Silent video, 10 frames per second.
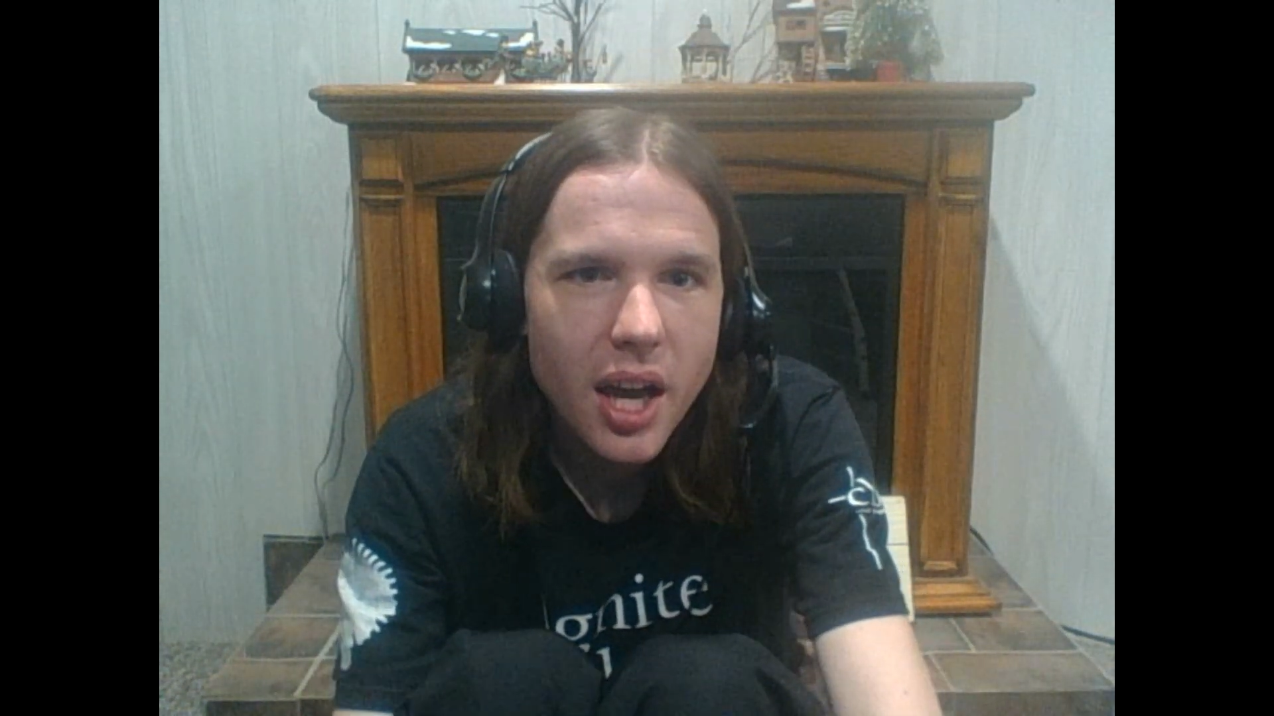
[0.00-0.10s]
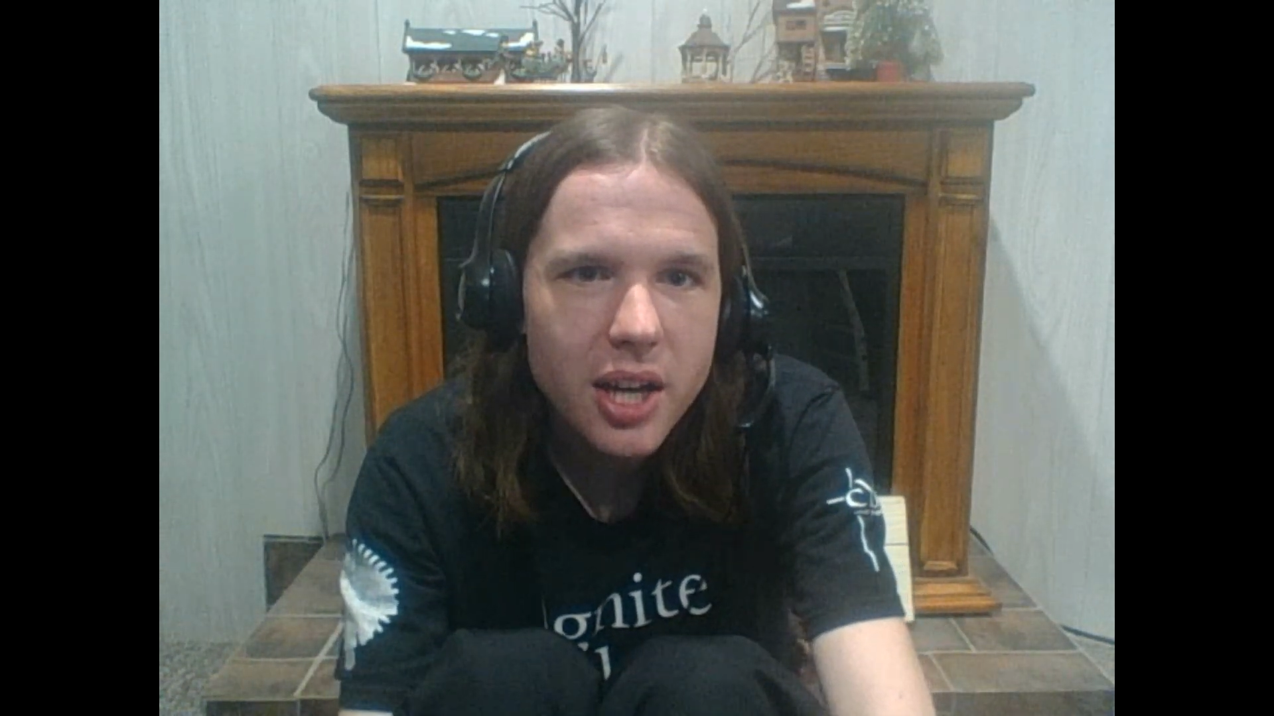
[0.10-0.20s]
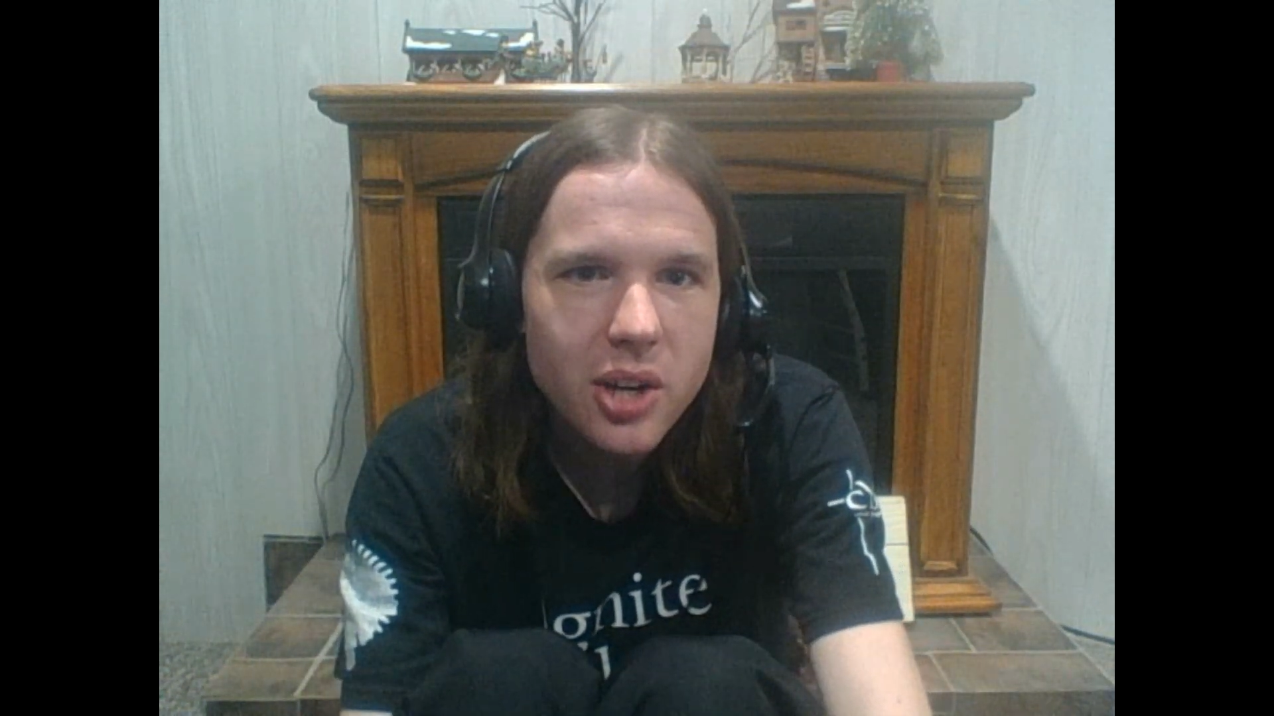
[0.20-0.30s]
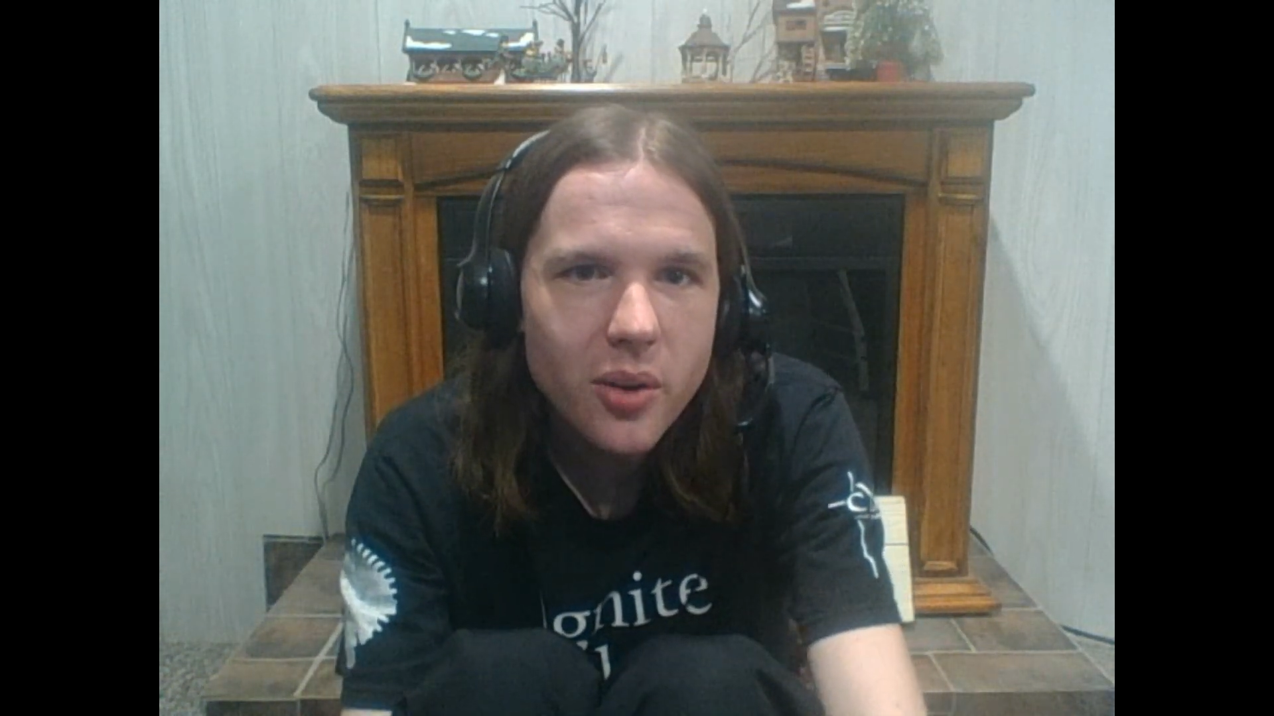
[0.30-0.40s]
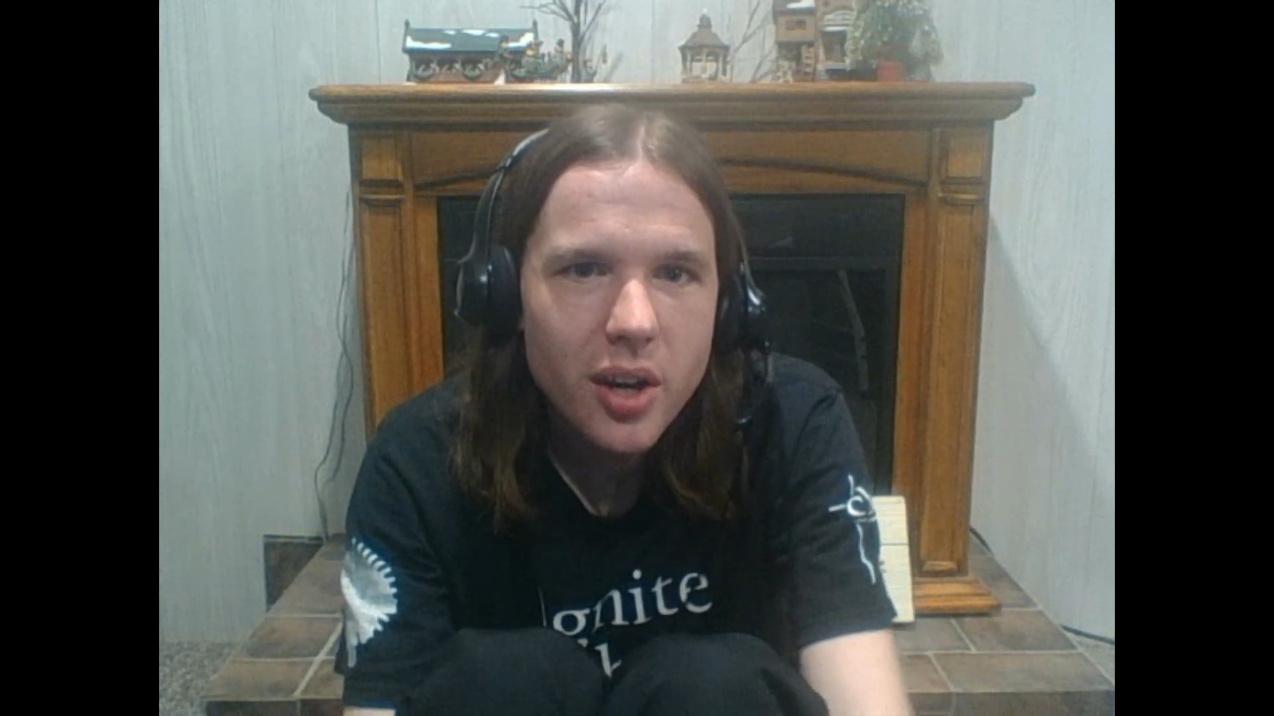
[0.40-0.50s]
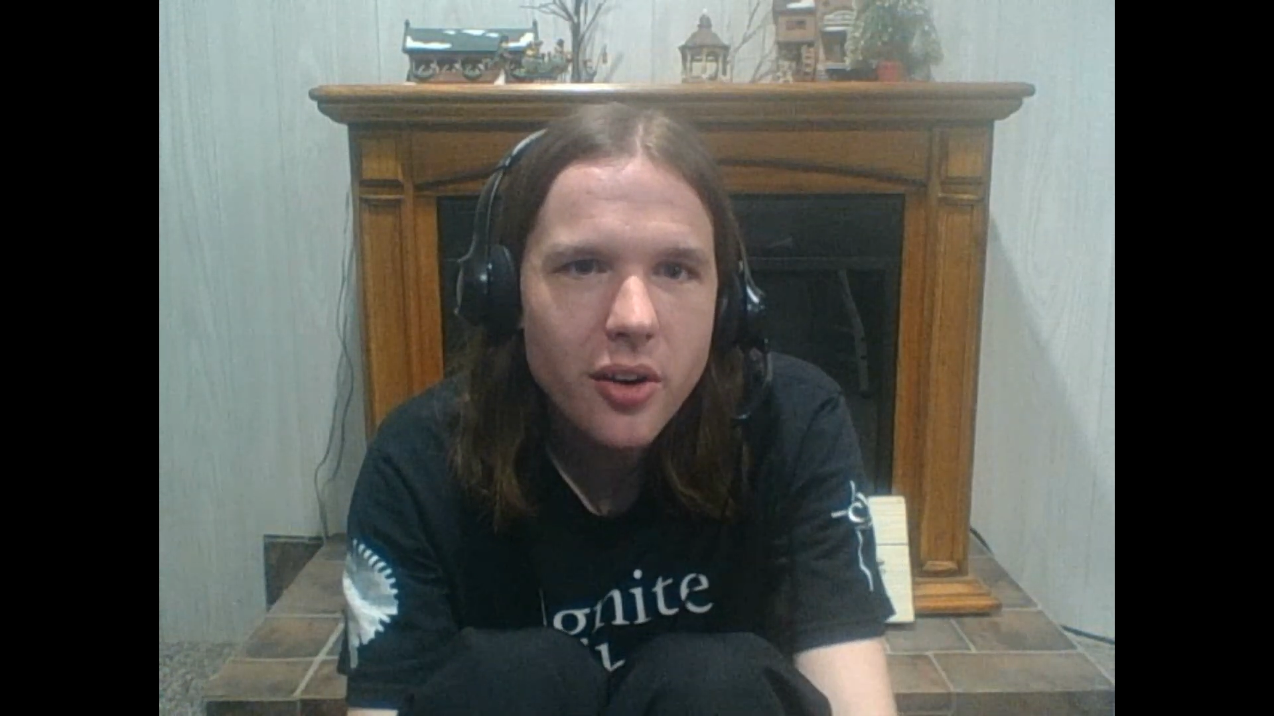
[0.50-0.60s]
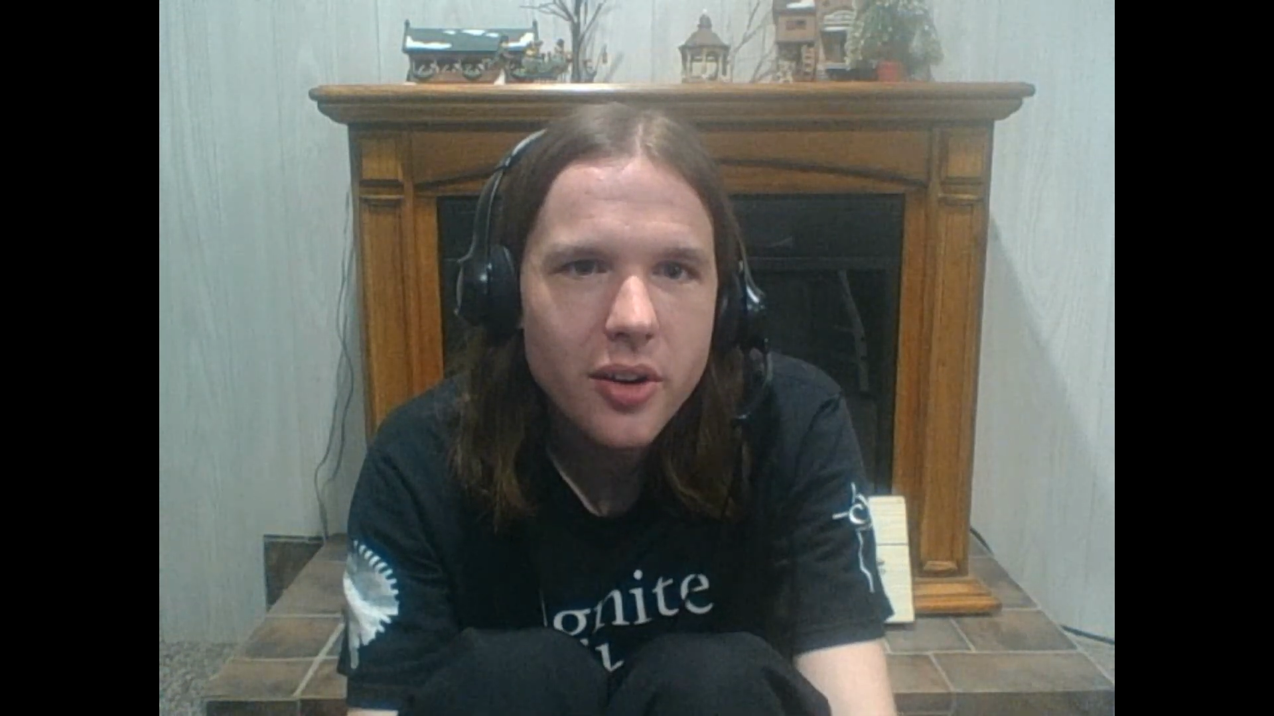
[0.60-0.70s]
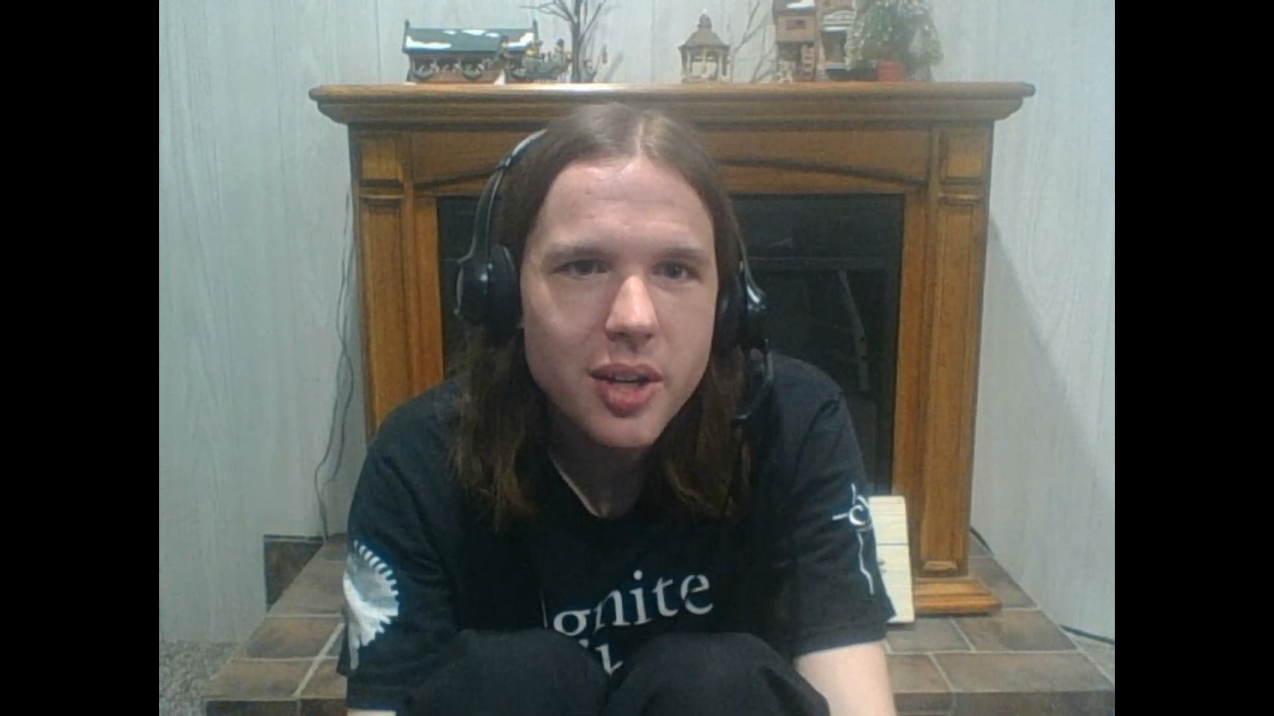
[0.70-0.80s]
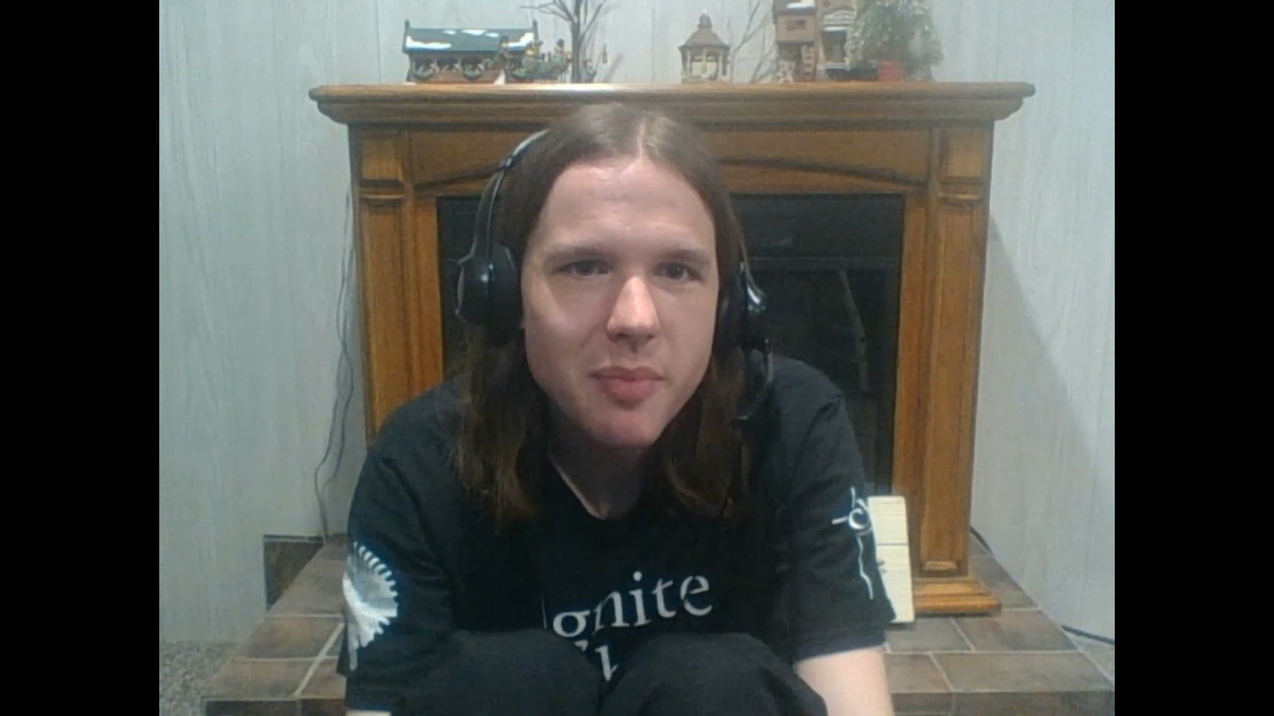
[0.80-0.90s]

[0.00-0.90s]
I know I already